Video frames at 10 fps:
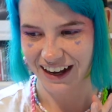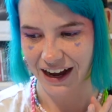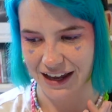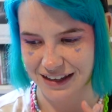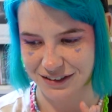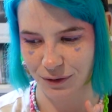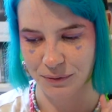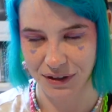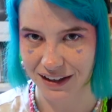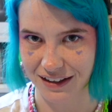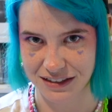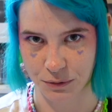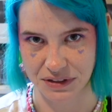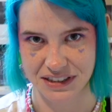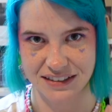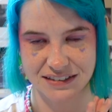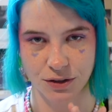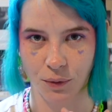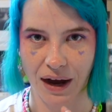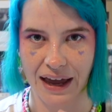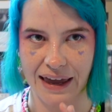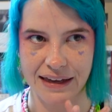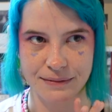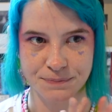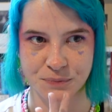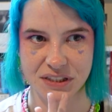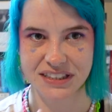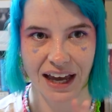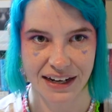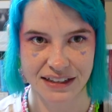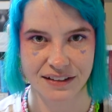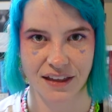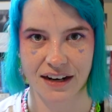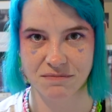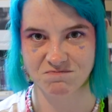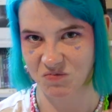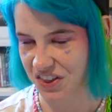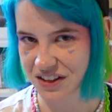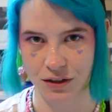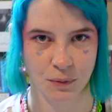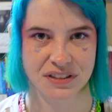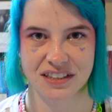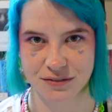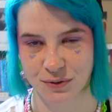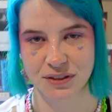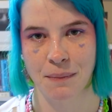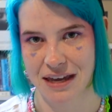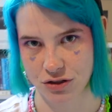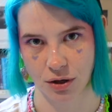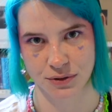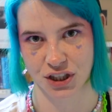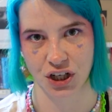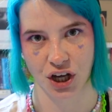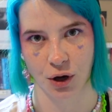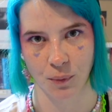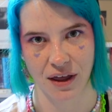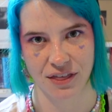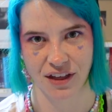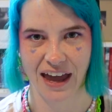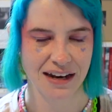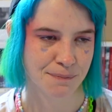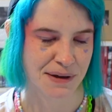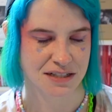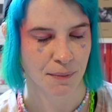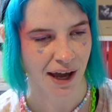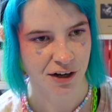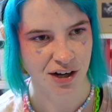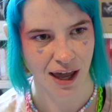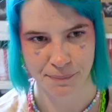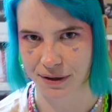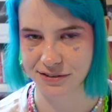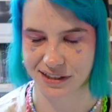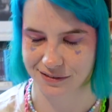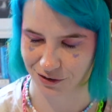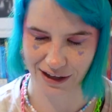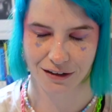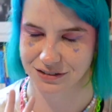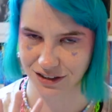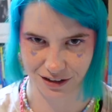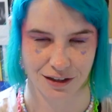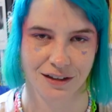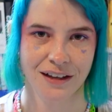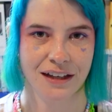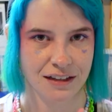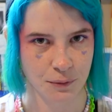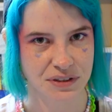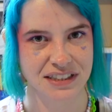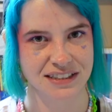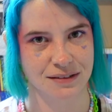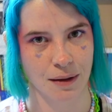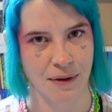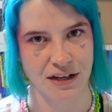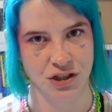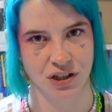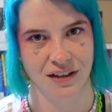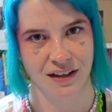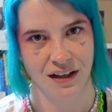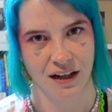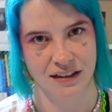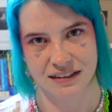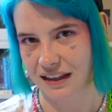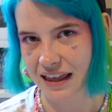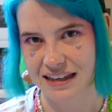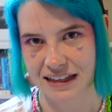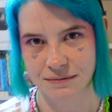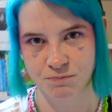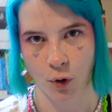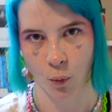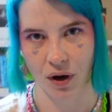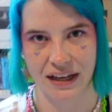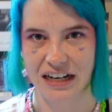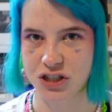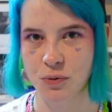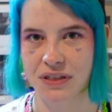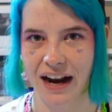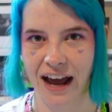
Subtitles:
I really liked linguistics, and so I decided that I think linguistics was the major I was gonna go with. I hadn't picked a minor yet, but I was like, okay, I'll declare linguistics as my major, because I like it. What can I do with it